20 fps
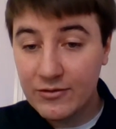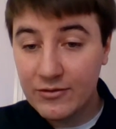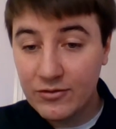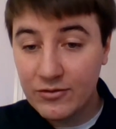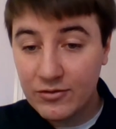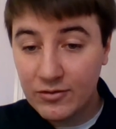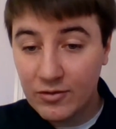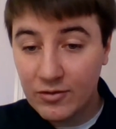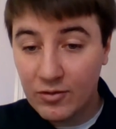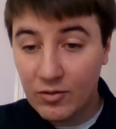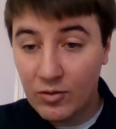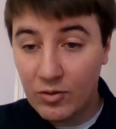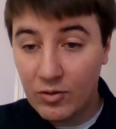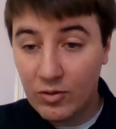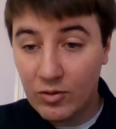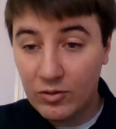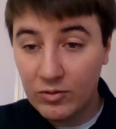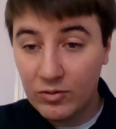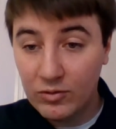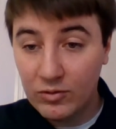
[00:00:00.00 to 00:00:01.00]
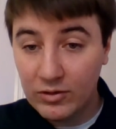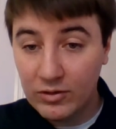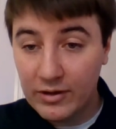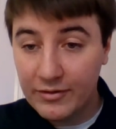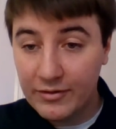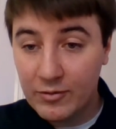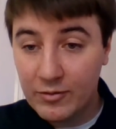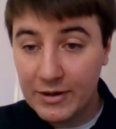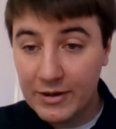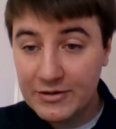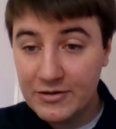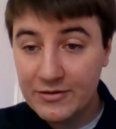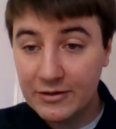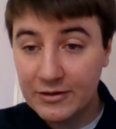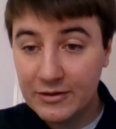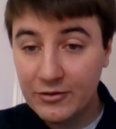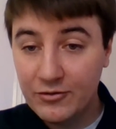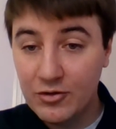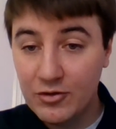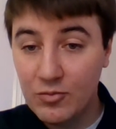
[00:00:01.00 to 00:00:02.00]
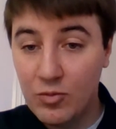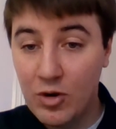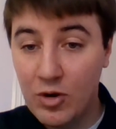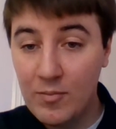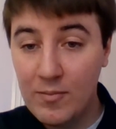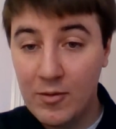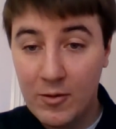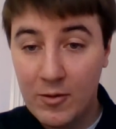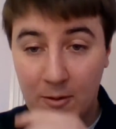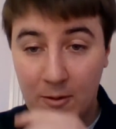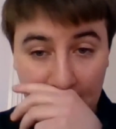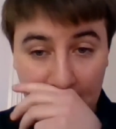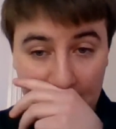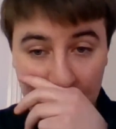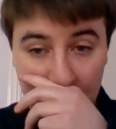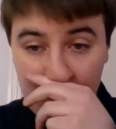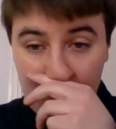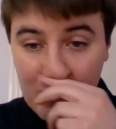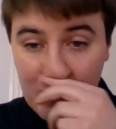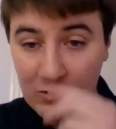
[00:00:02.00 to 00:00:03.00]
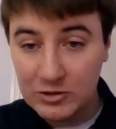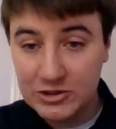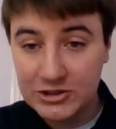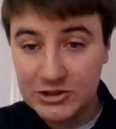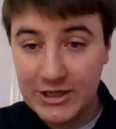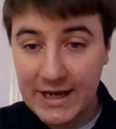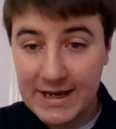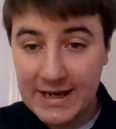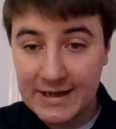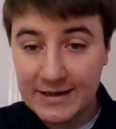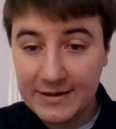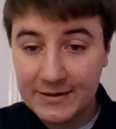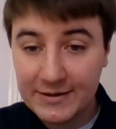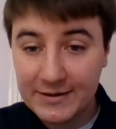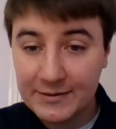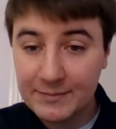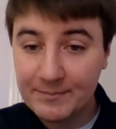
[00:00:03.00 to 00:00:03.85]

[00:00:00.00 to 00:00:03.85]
that's all the questions. I'll just do one more check.